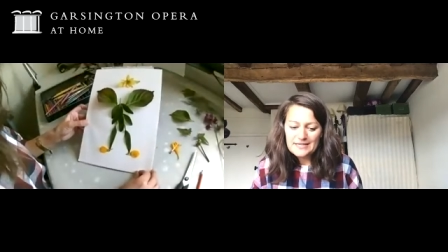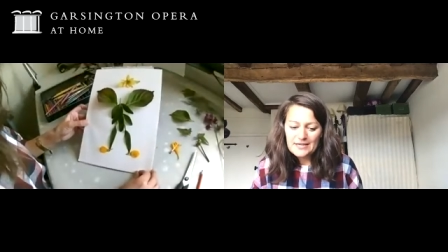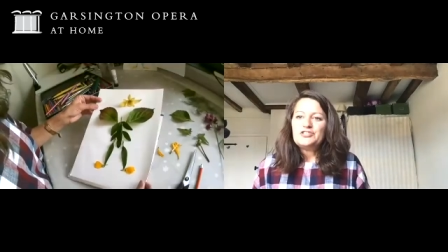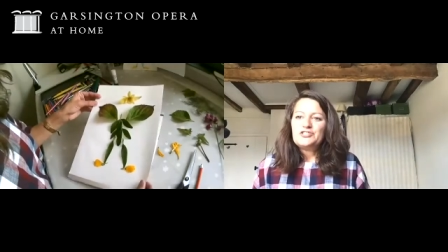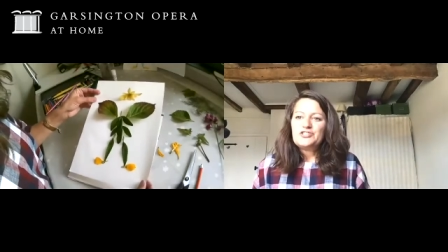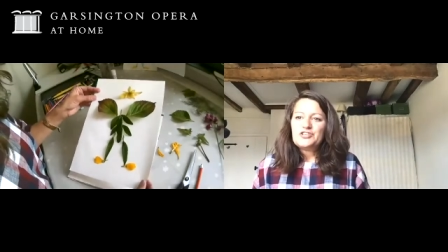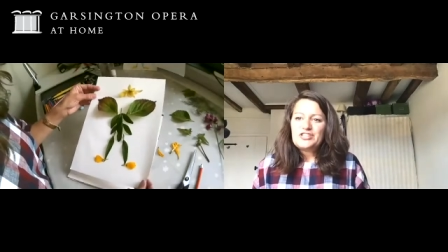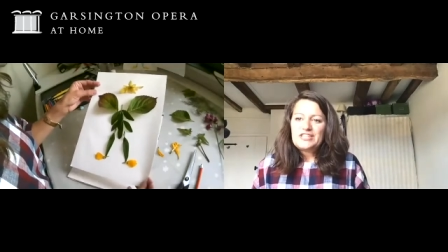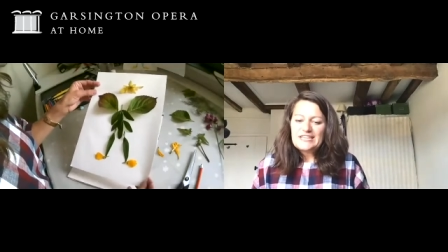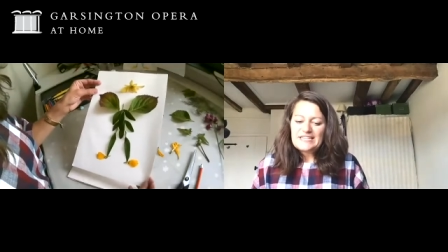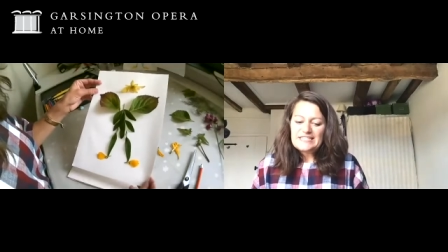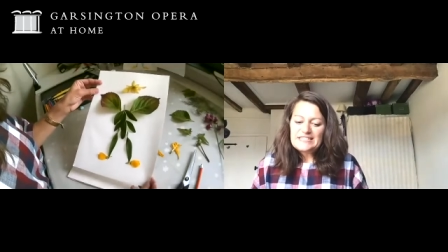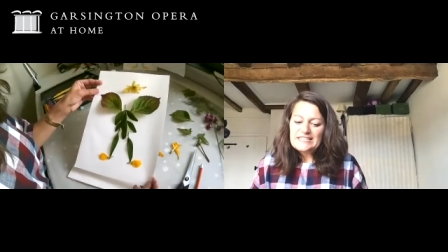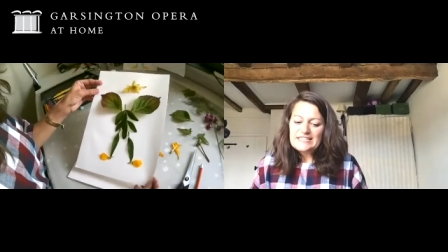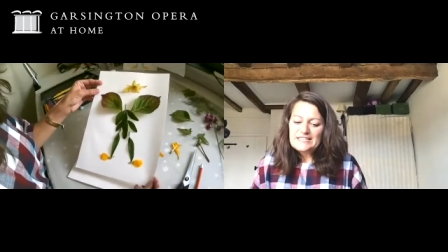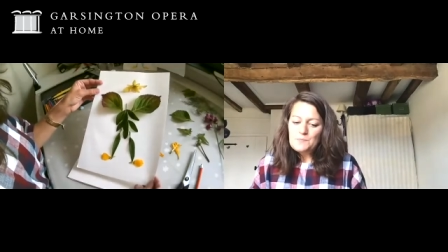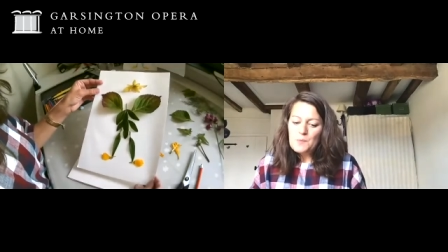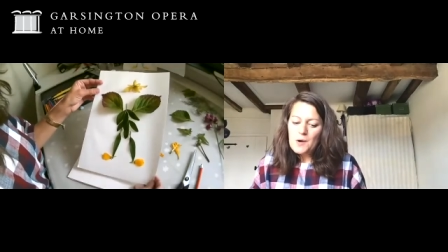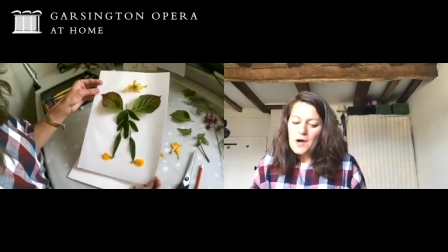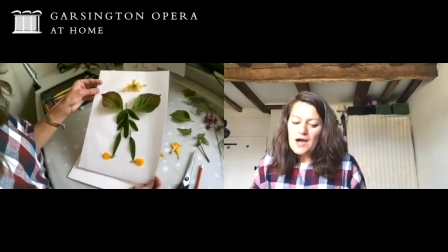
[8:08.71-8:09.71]
So this
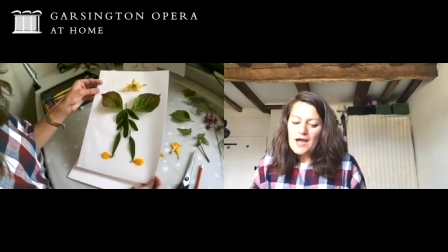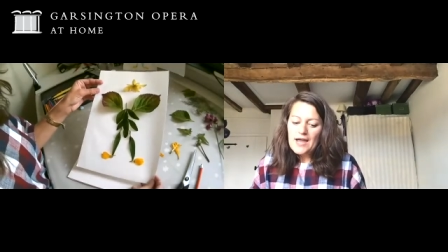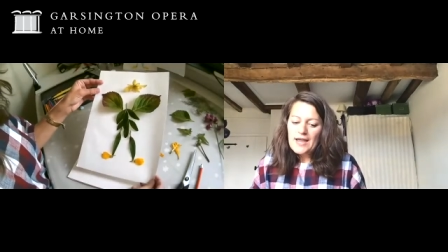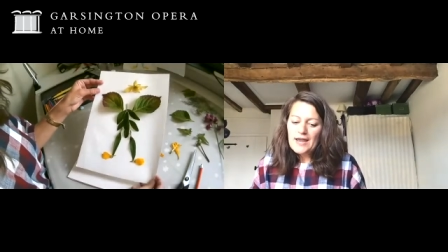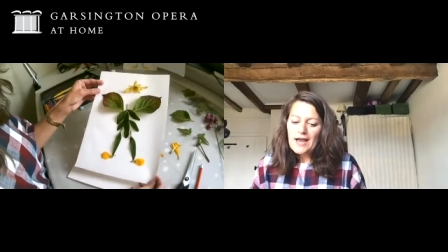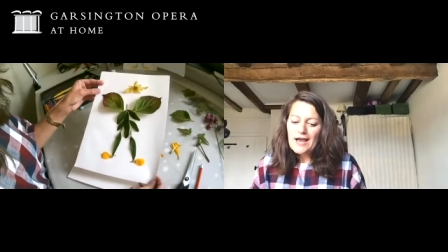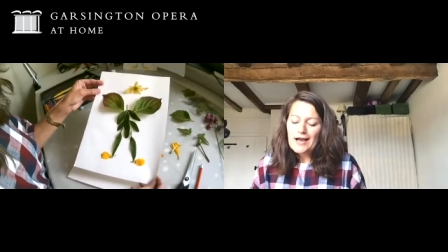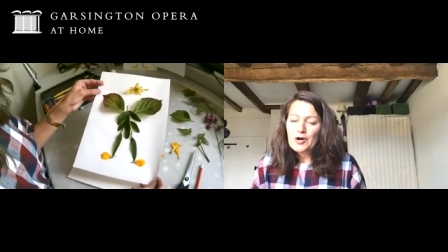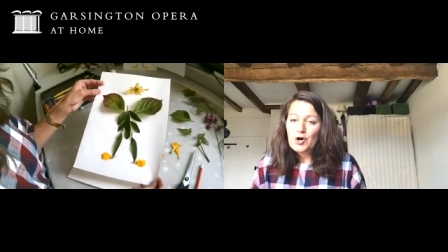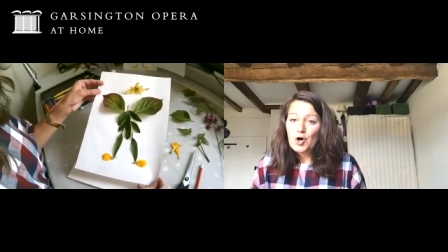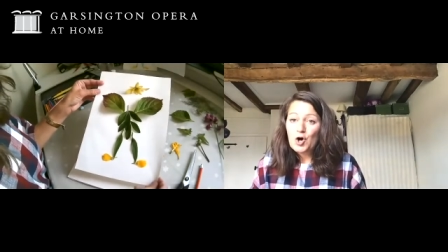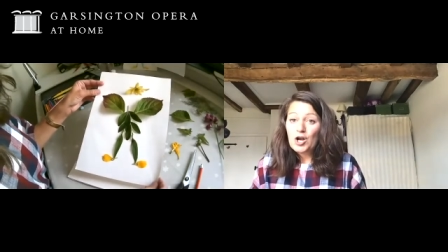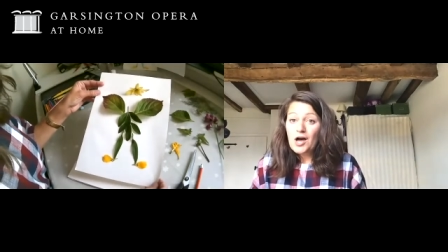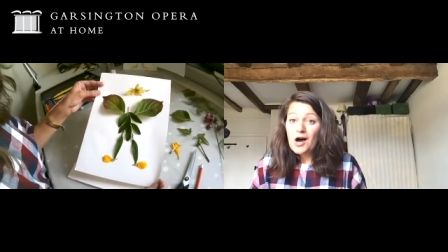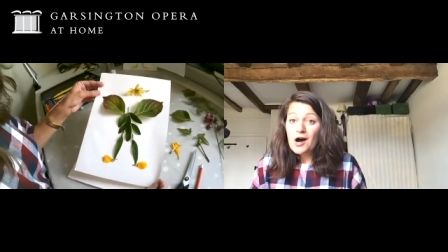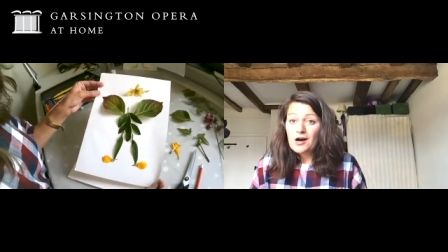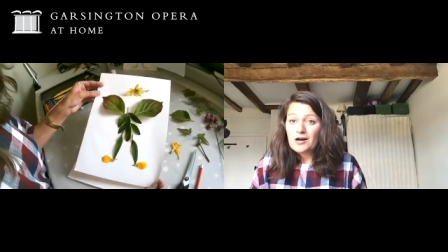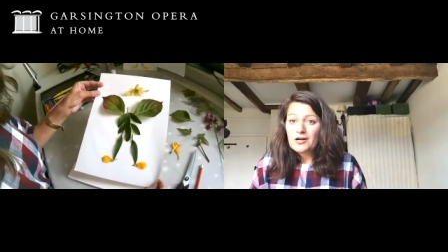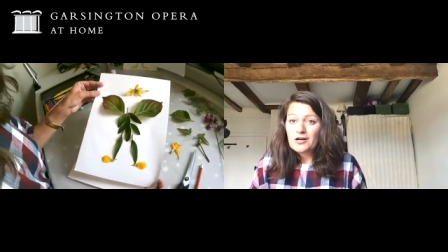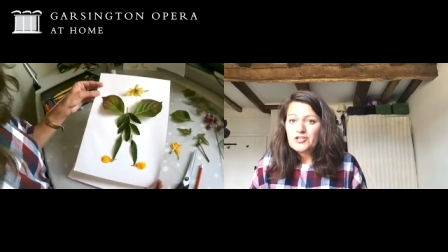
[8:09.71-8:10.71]
is my
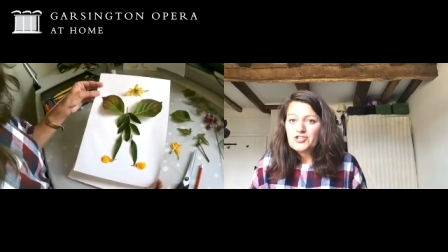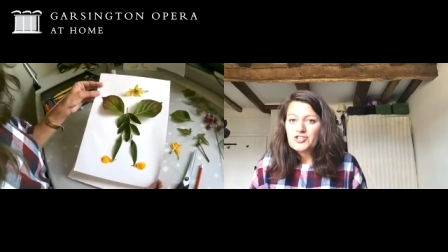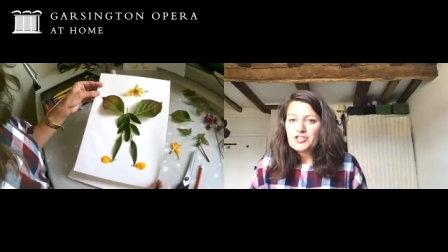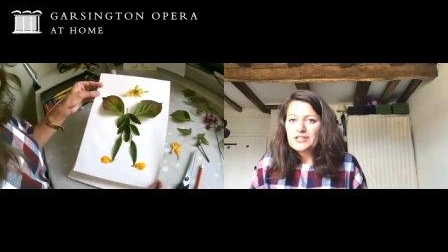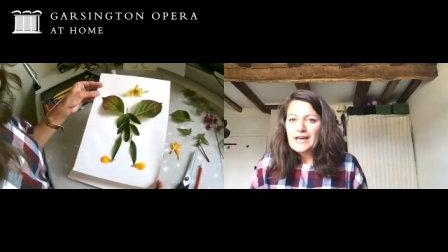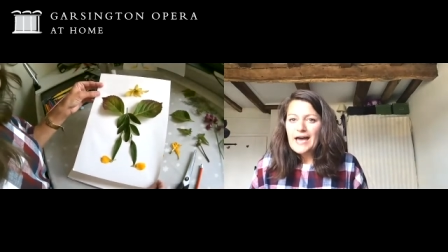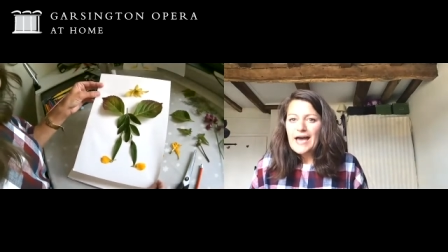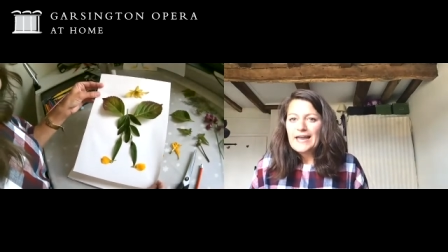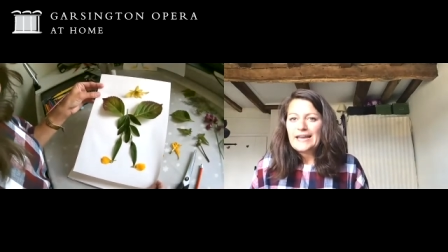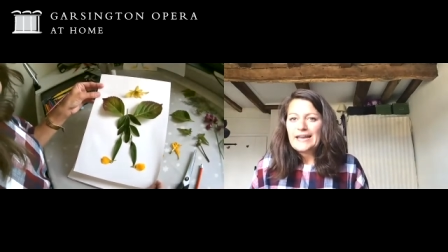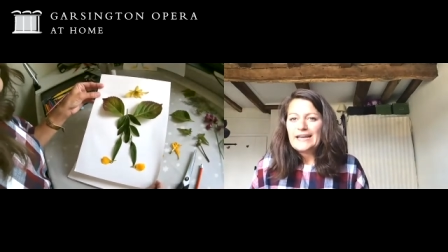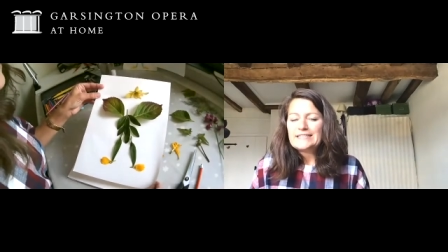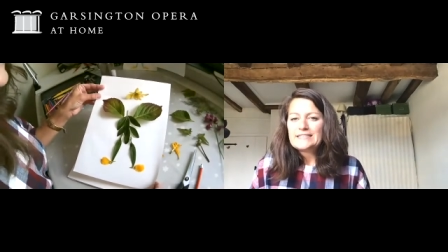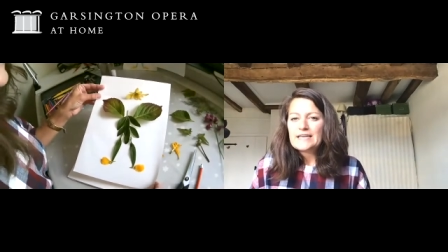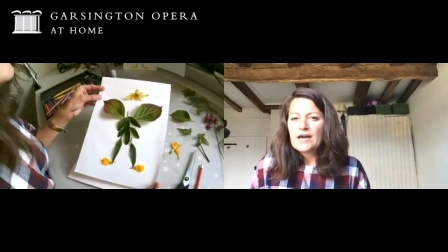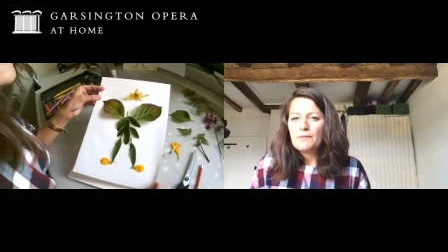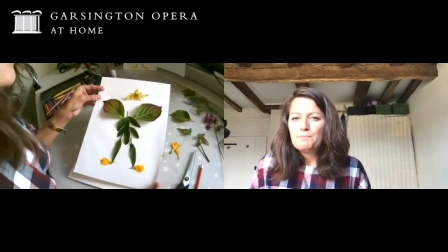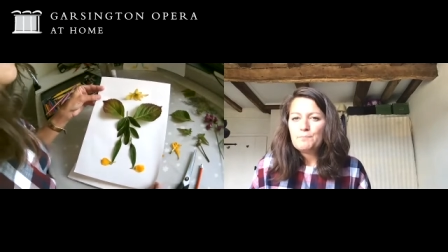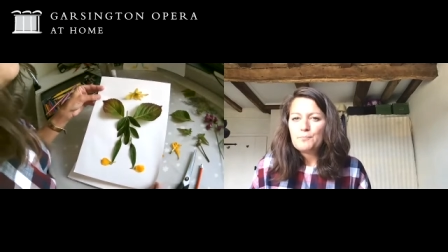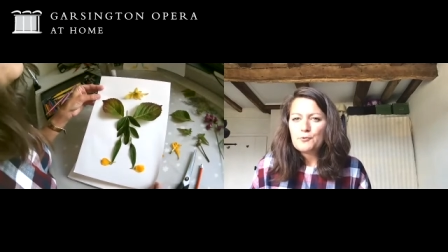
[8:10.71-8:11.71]
collage that is
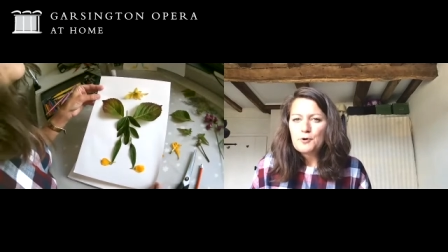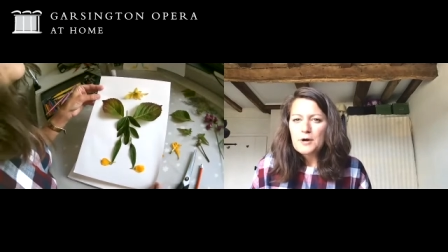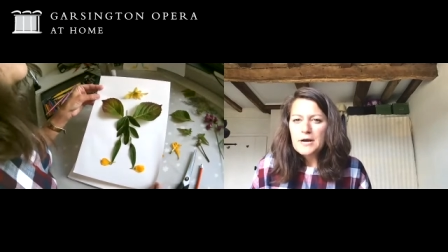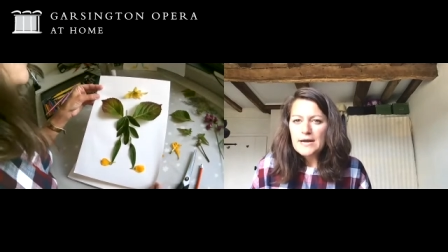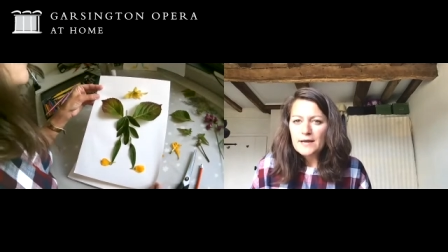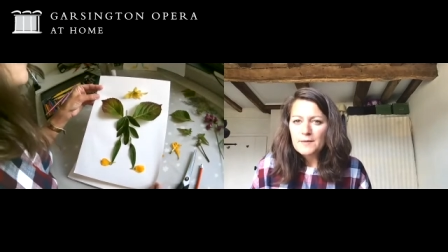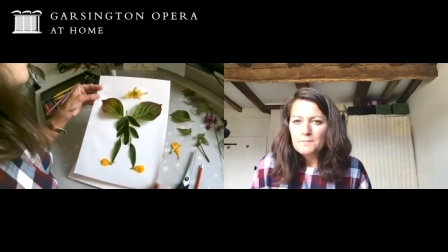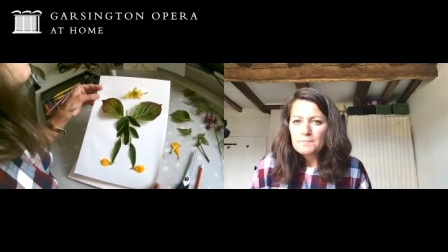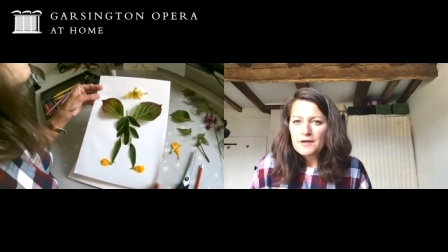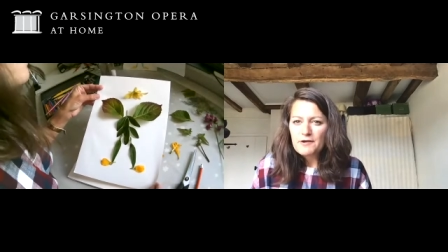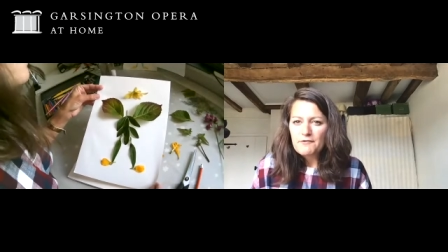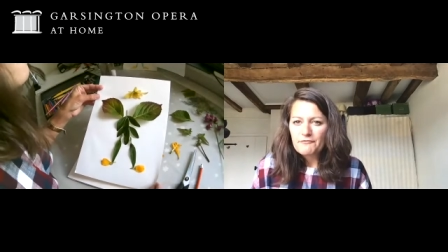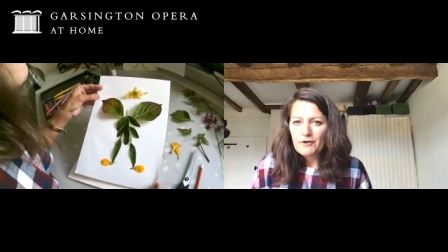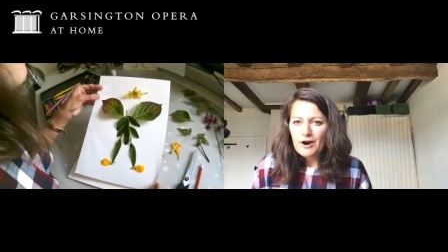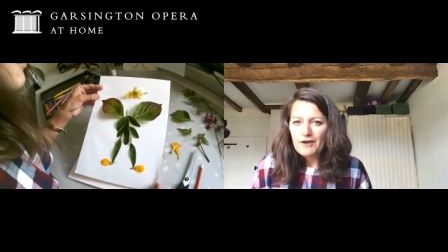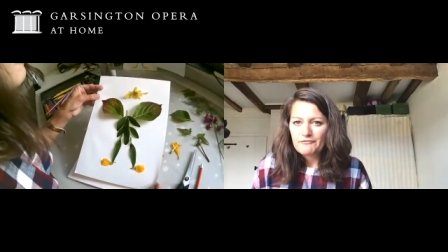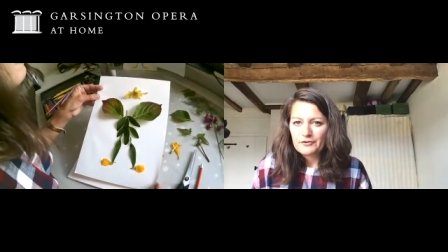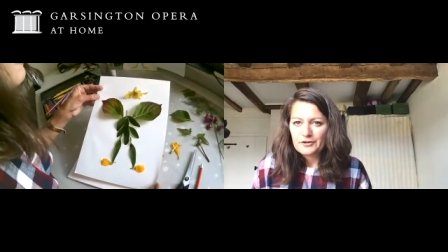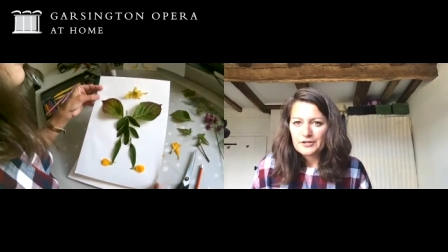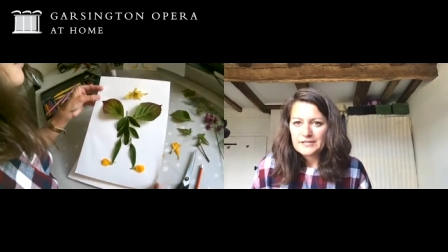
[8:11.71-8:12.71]
a brilliant bit of
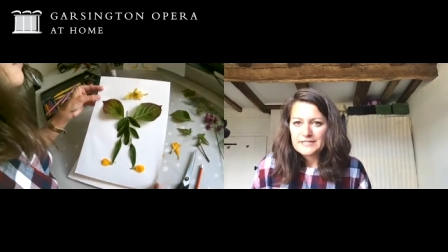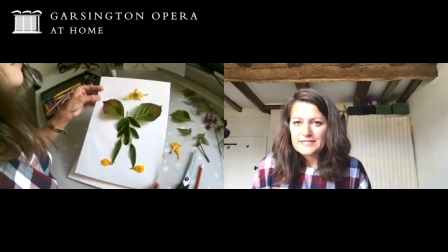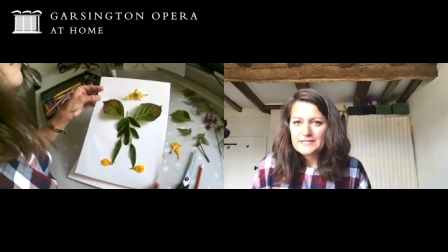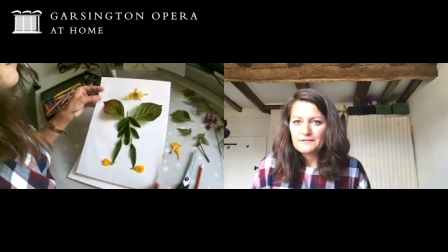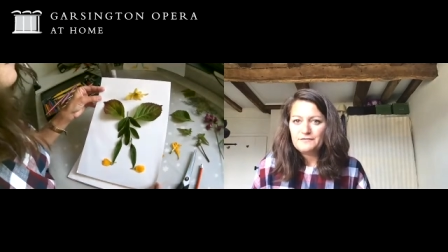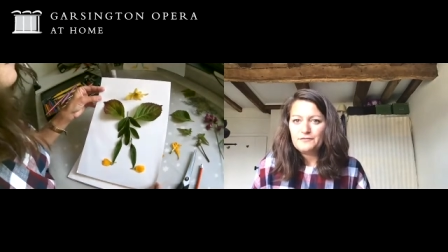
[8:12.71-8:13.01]
reference